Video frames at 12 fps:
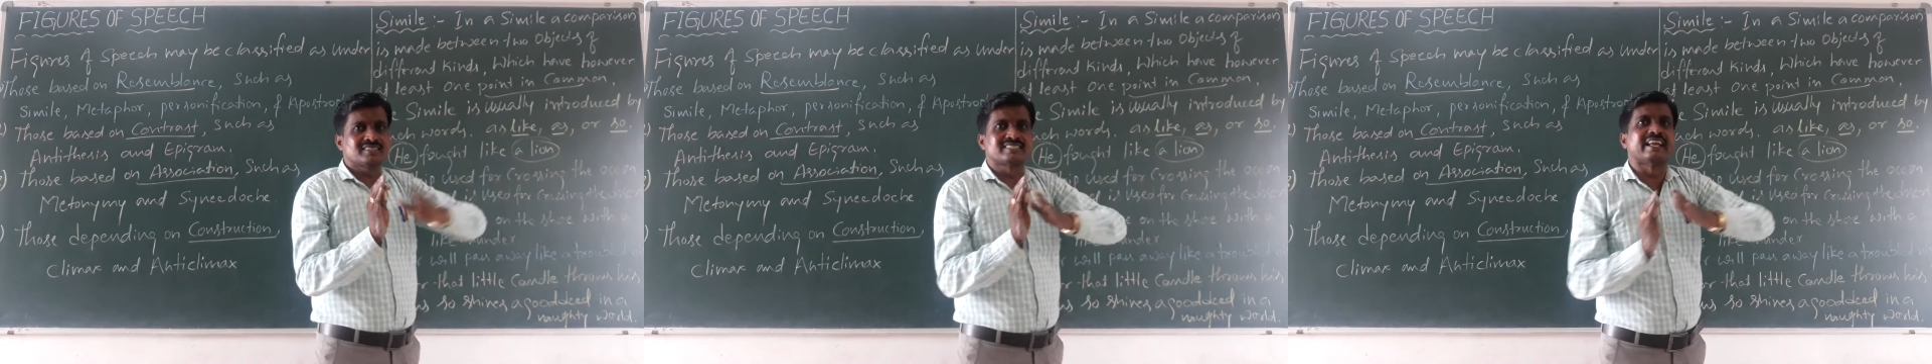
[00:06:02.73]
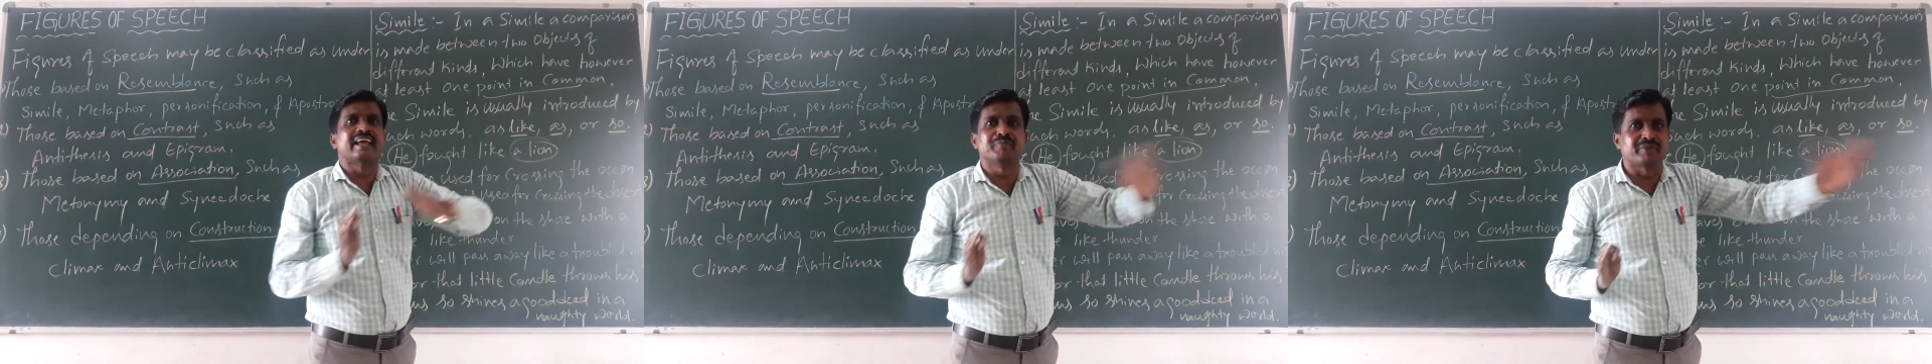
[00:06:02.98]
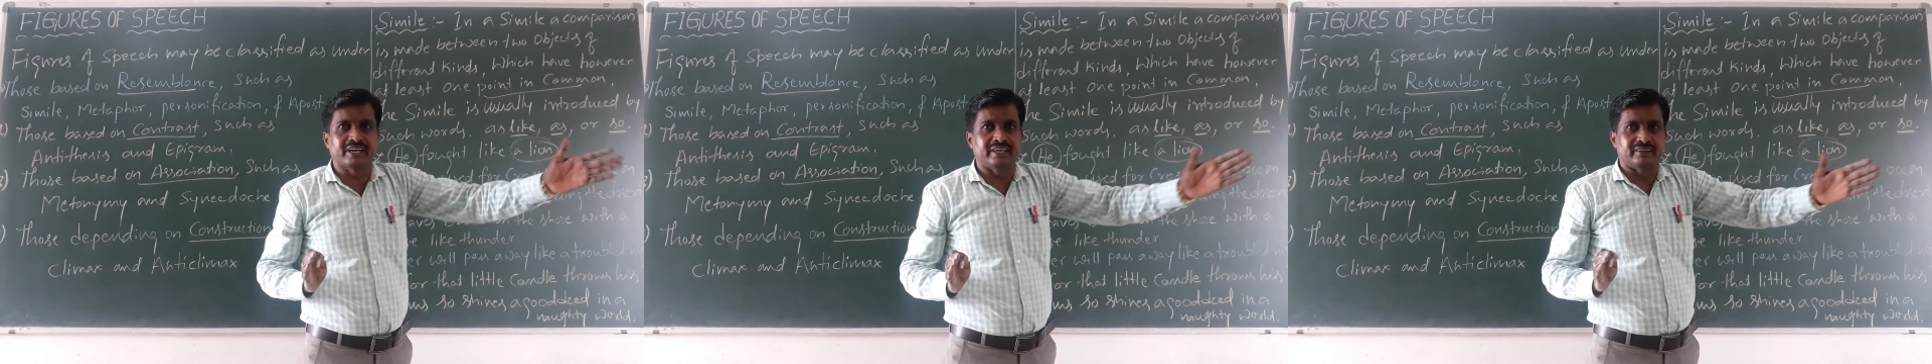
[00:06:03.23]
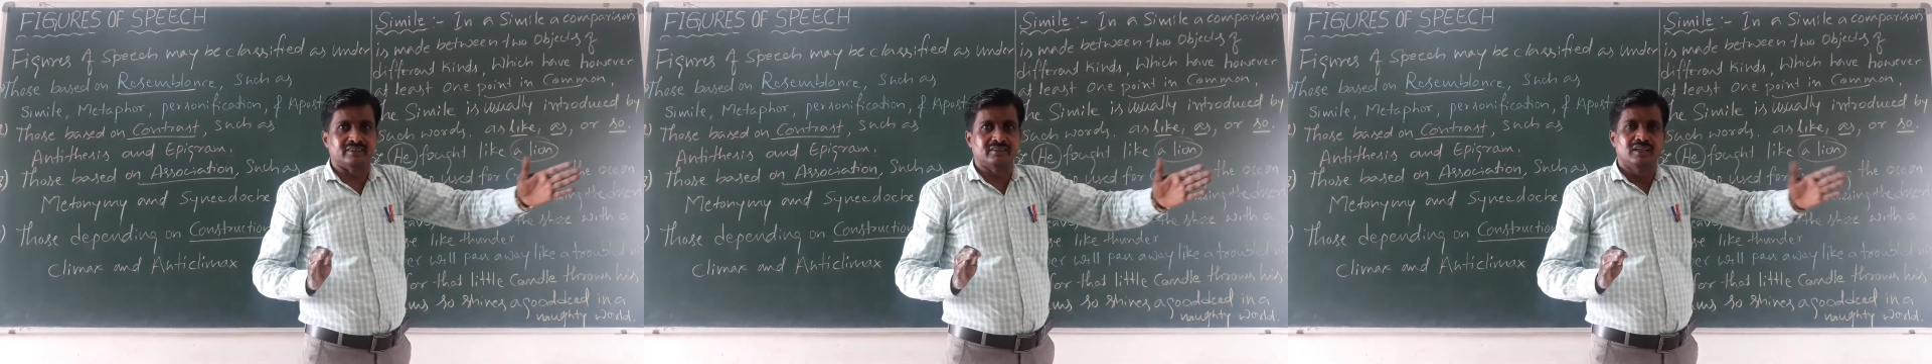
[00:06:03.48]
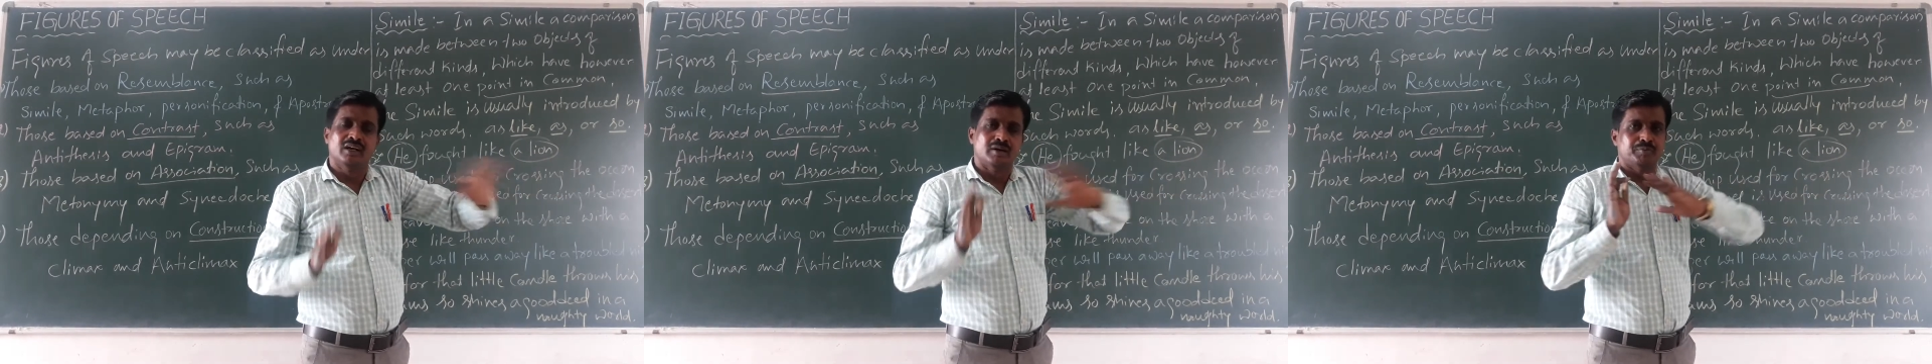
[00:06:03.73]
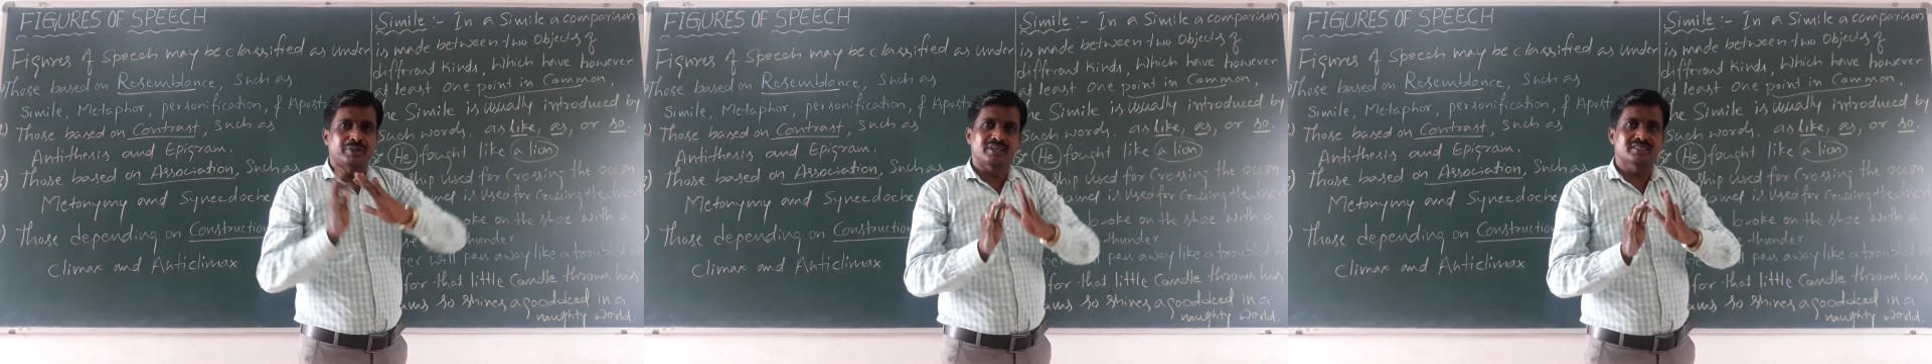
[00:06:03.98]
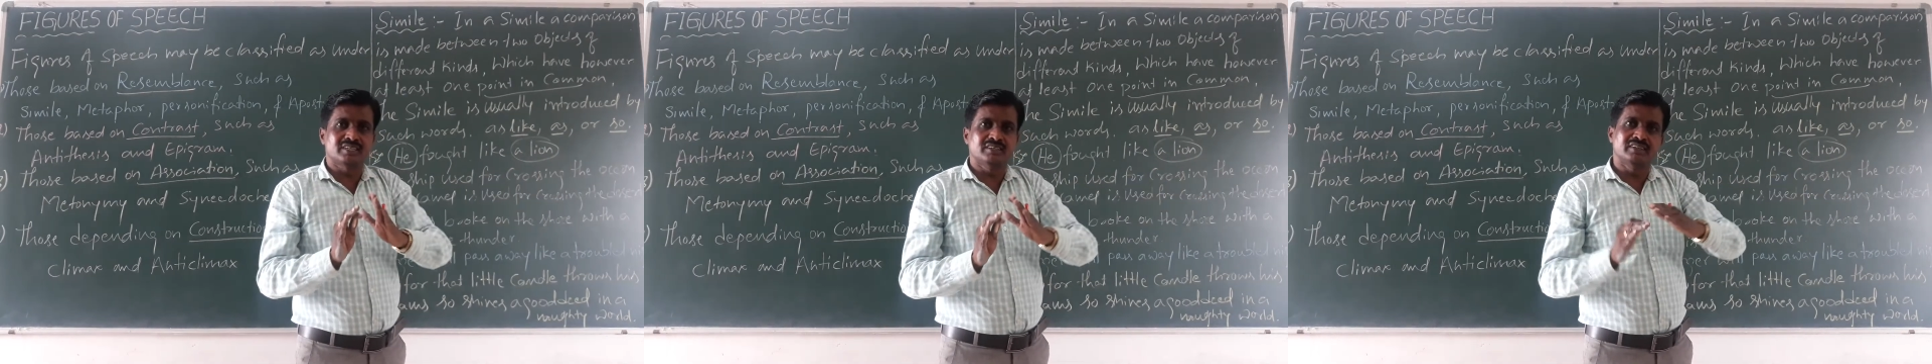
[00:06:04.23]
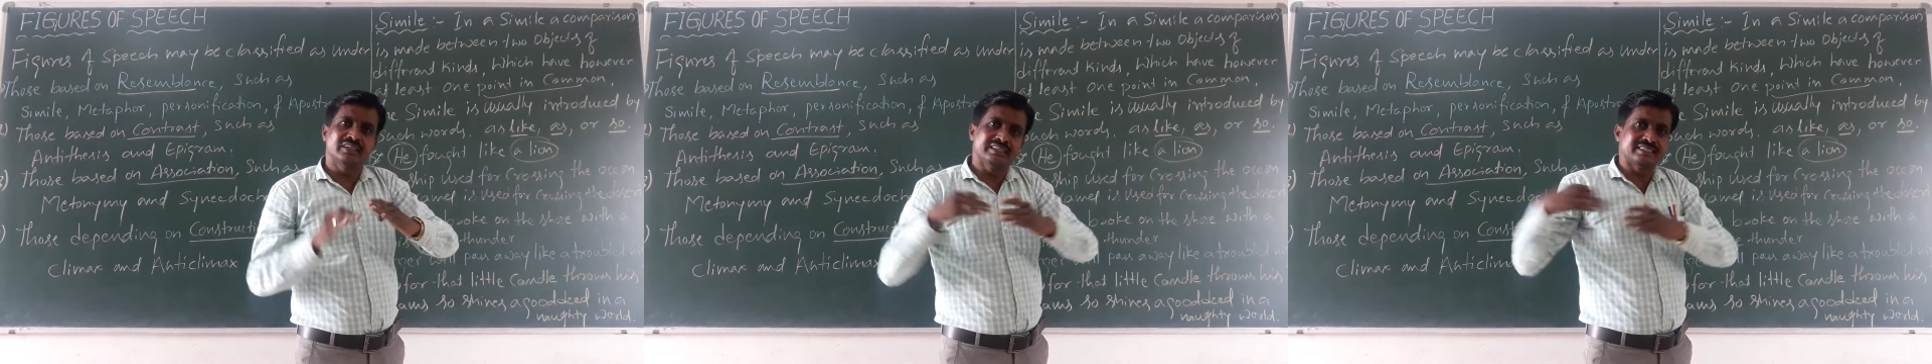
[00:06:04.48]
same kind.
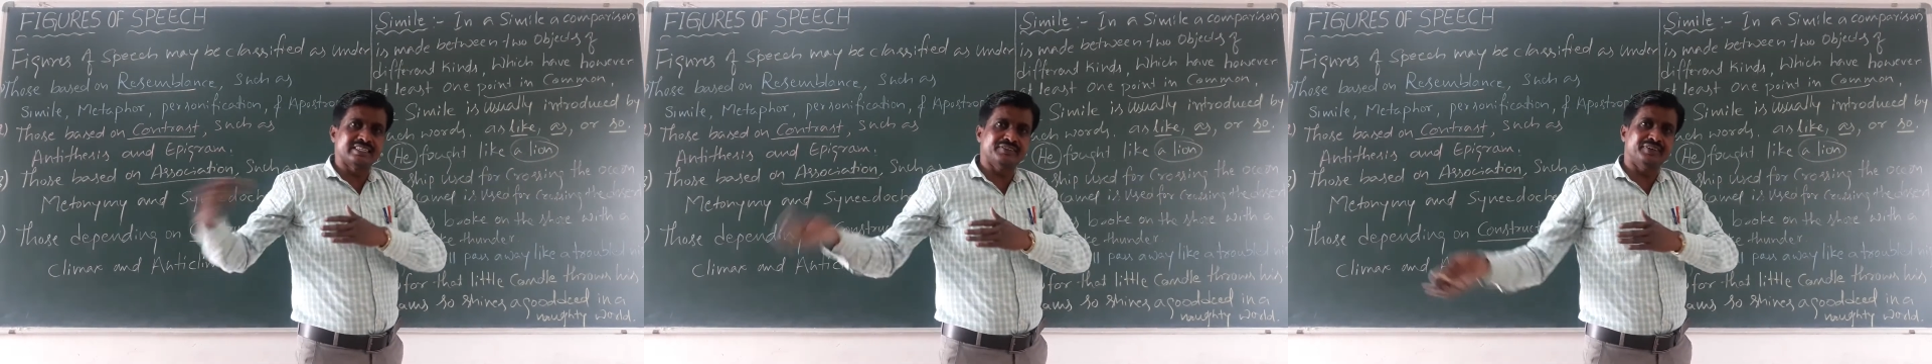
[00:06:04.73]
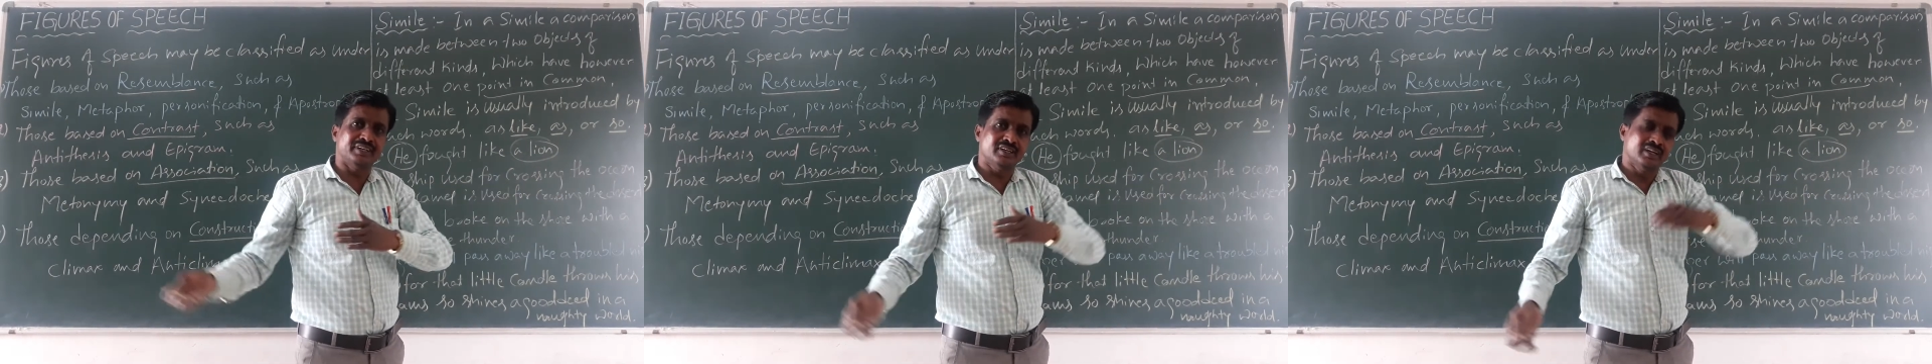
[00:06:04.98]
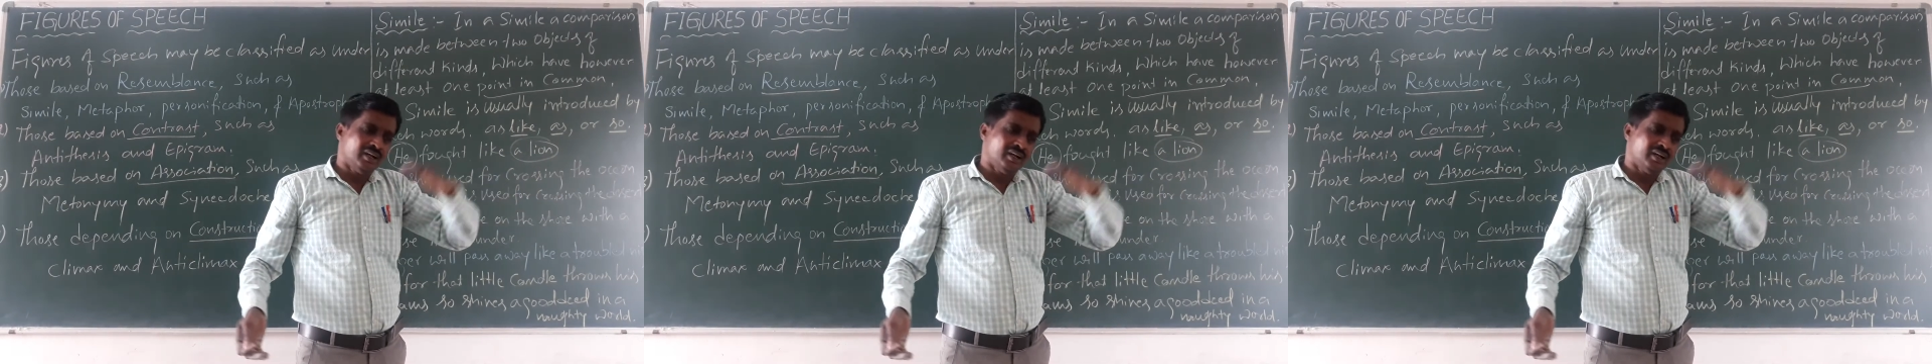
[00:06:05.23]
Person is different,